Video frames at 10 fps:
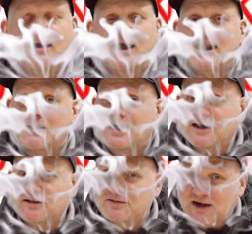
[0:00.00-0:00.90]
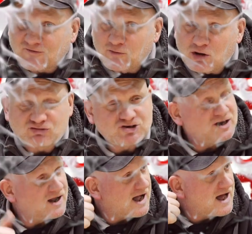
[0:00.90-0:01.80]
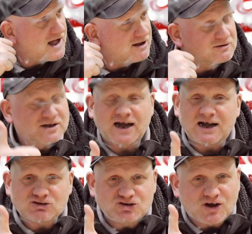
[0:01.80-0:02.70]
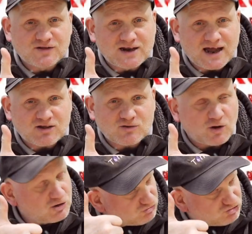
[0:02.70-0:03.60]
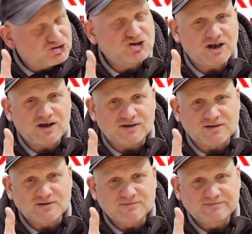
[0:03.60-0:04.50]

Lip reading: Anyway, thanks for watching and I'll catch you on the next one. Cheers.